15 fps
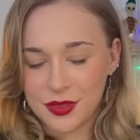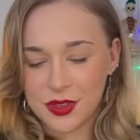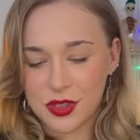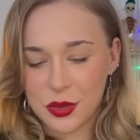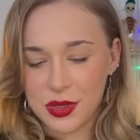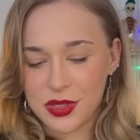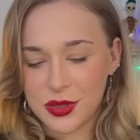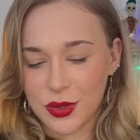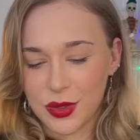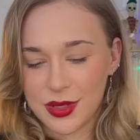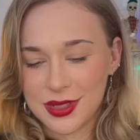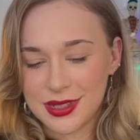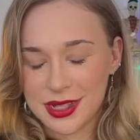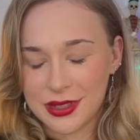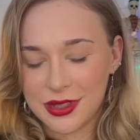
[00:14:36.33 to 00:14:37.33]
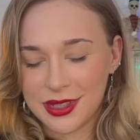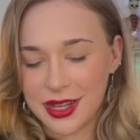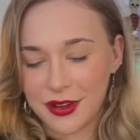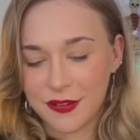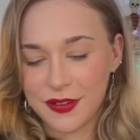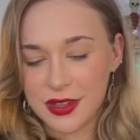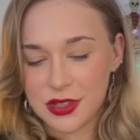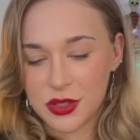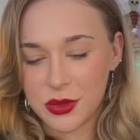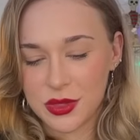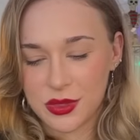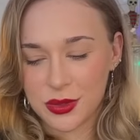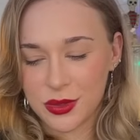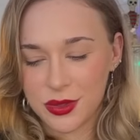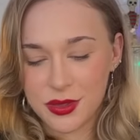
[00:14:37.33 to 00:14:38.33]
Two of Swords. Can you clarify the Two of
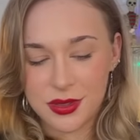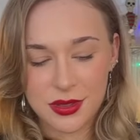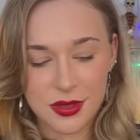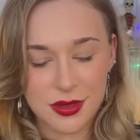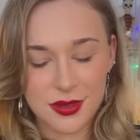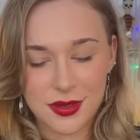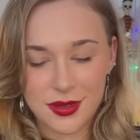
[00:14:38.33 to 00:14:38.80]
Swords?